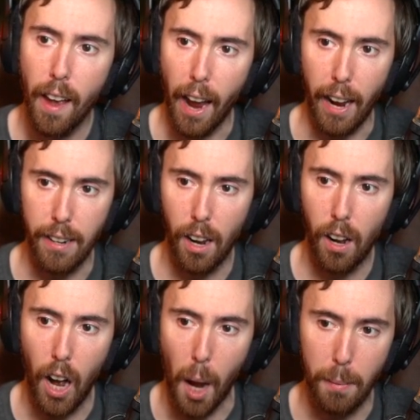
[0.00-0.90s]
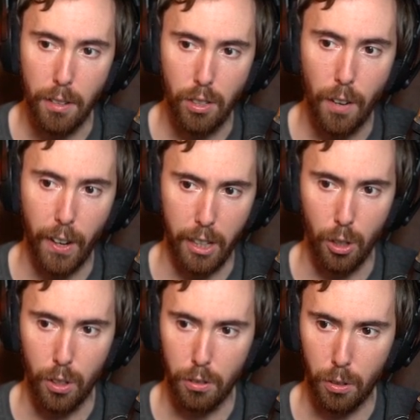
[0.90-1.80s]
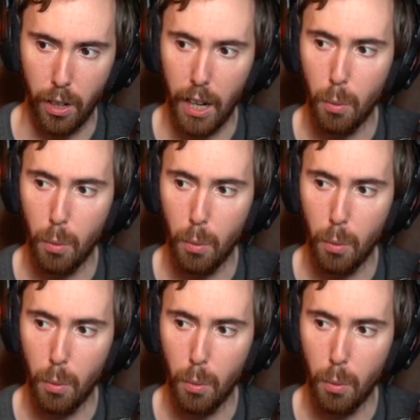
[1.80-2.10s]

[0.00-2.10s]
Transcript: And I'm going to see if I can do this, okay?